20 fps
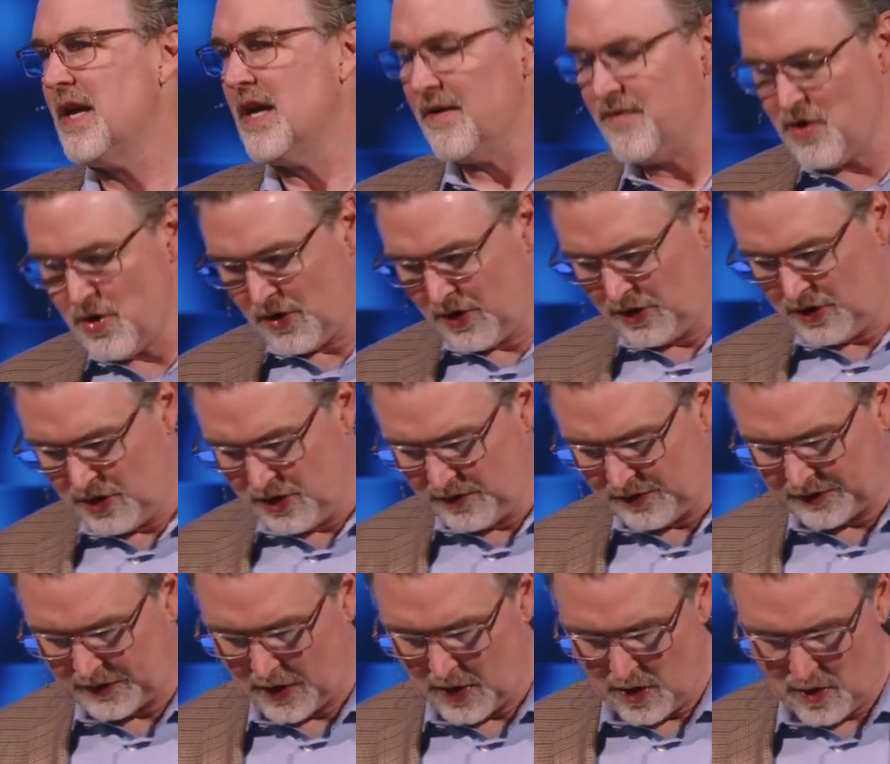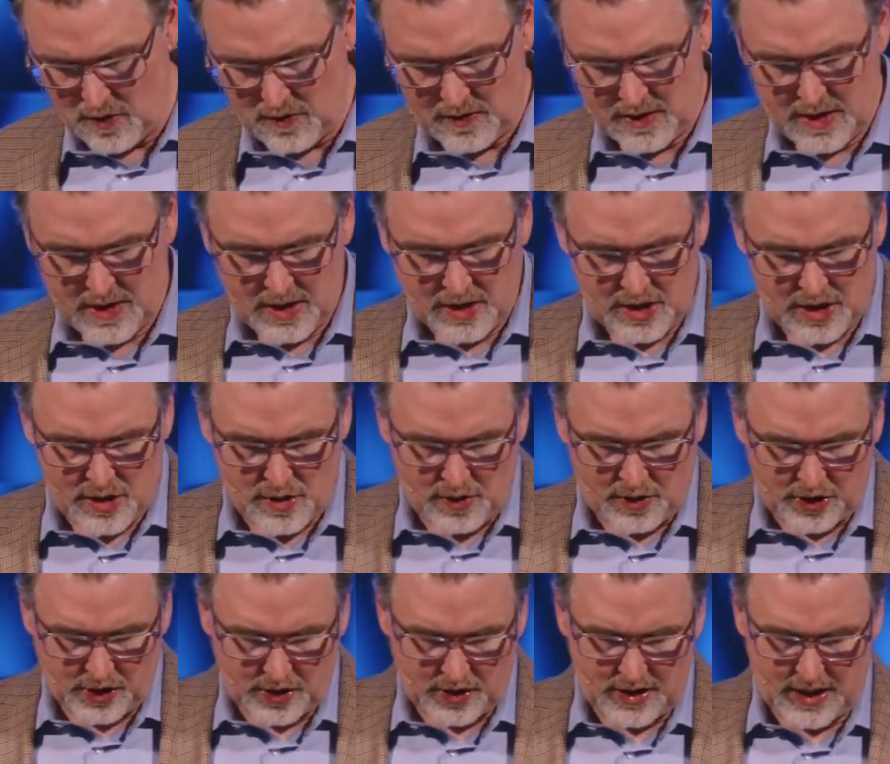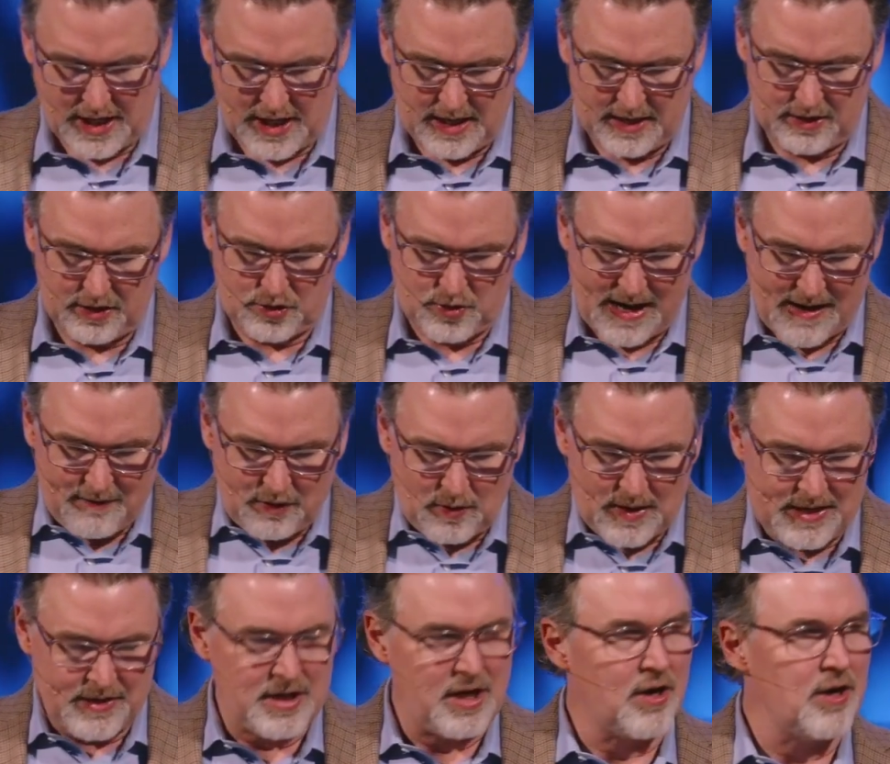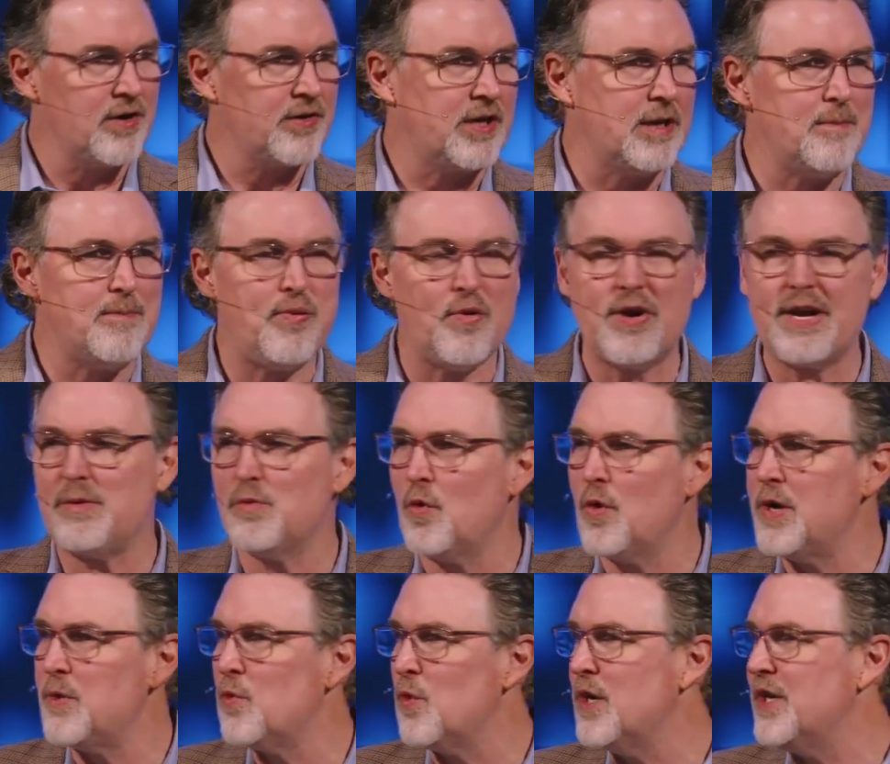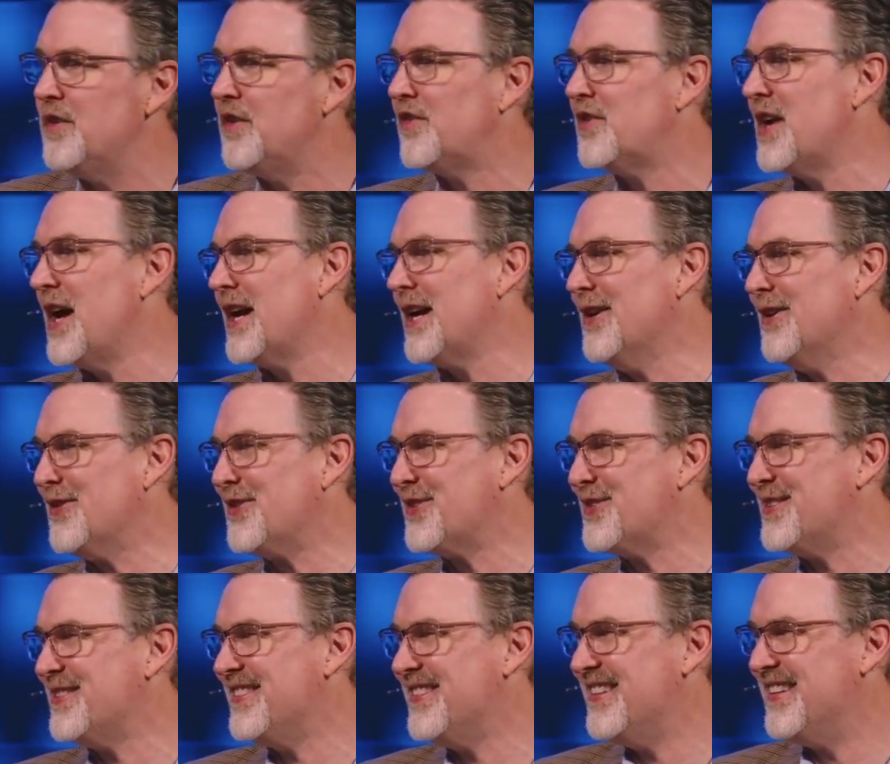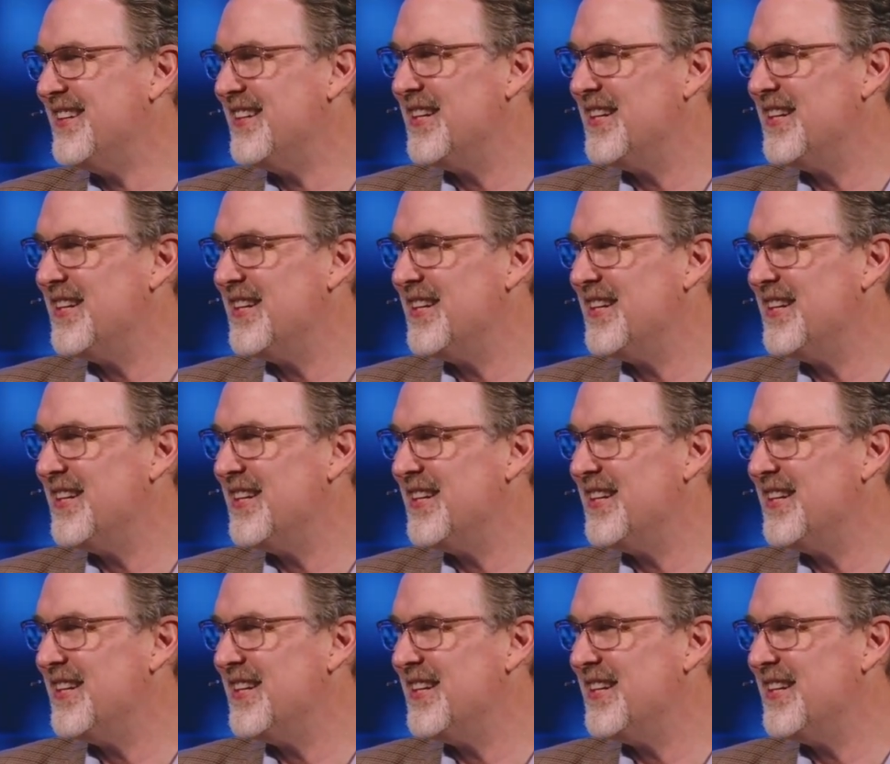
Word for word: If you could do so, you could uh, travel around the earth in 0.11 seconds.